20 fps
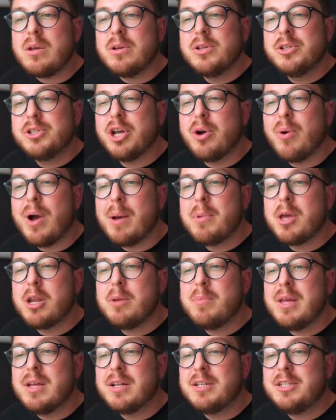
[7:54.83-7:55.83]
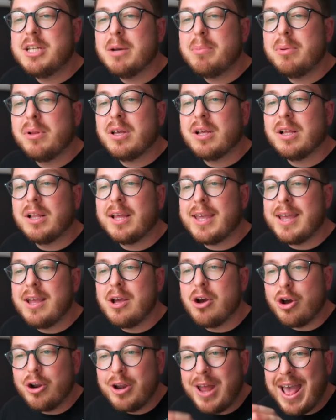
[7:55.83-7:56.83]
So I'm going to be double
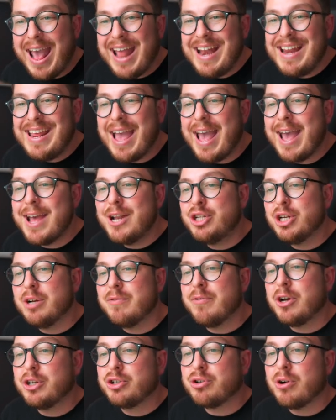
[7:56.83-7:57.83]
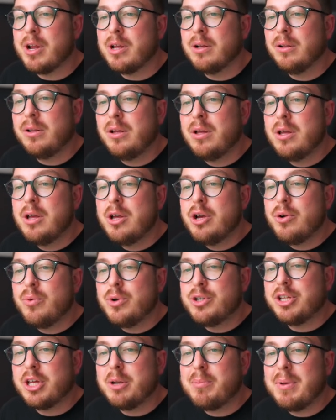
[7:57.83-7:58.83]
clicking on any edge of our triangle,
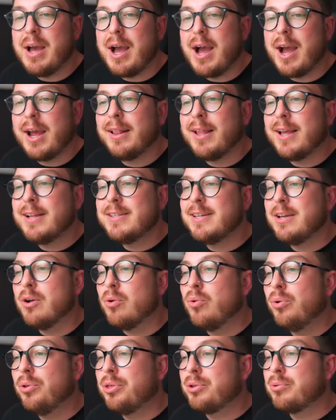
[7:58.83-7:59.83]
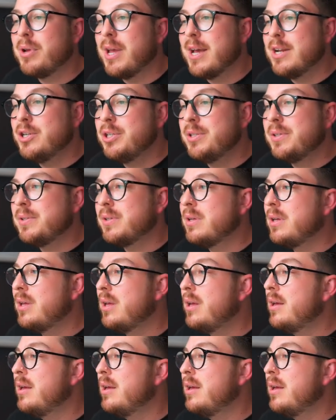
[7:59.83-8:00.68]
which is going to be highlighting all three edges.